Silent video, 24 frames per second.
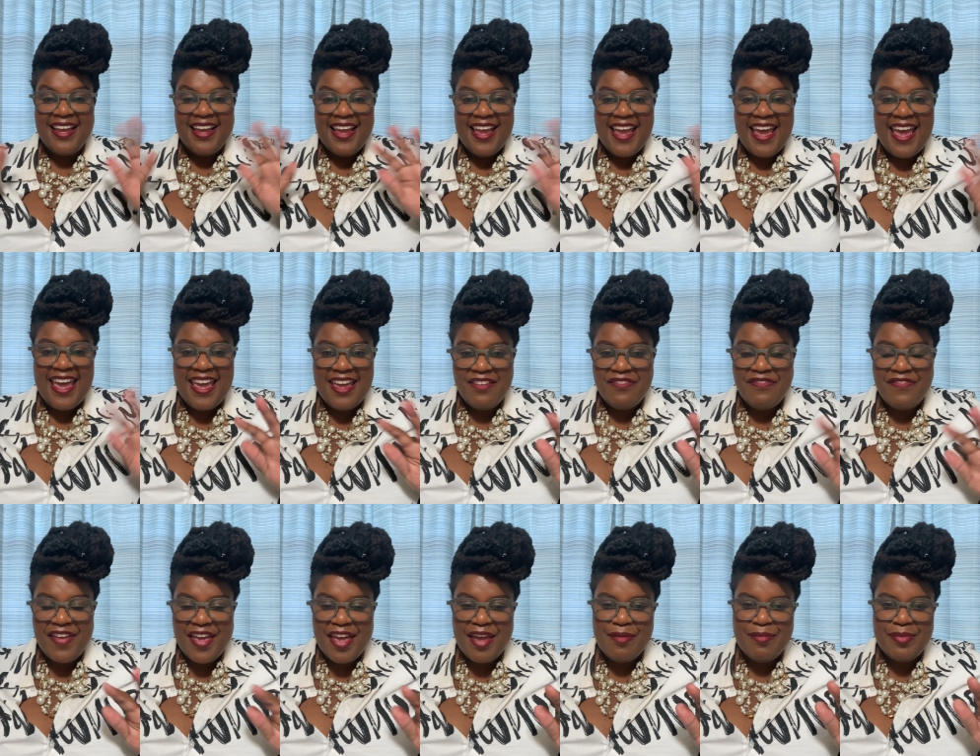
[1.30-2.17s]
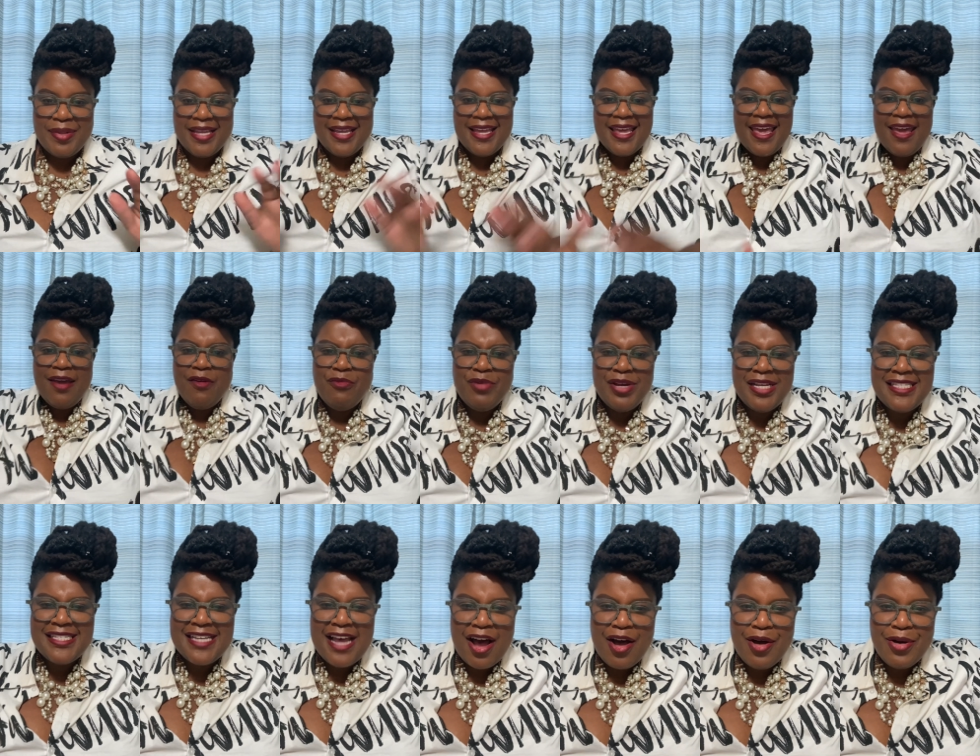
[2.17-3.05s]
Hey, family, can we
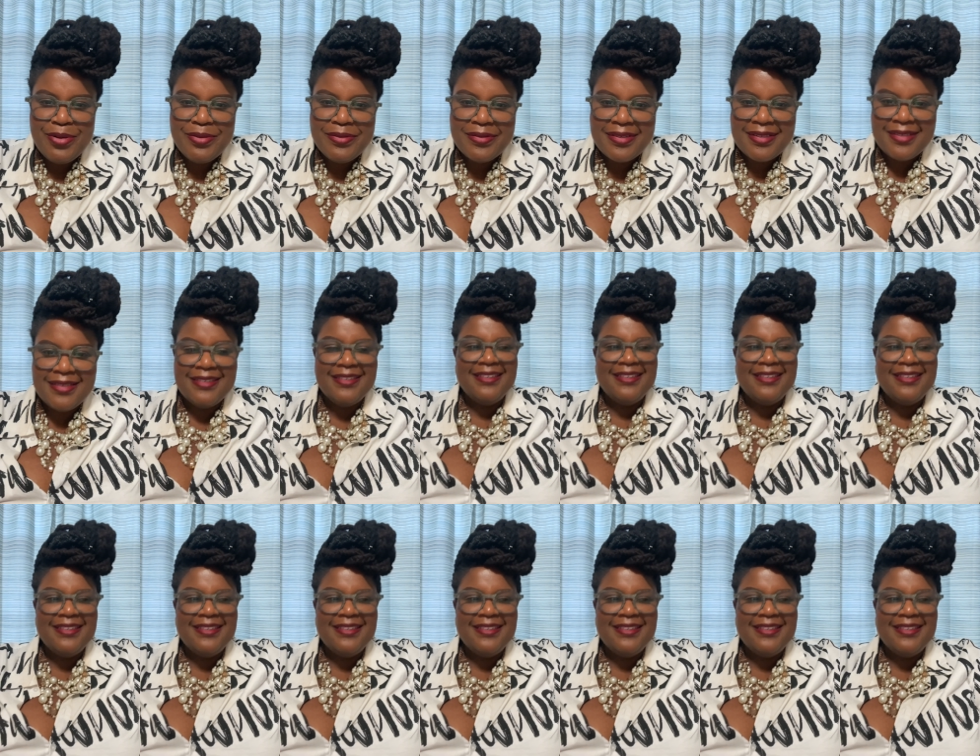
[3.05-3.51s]
talk?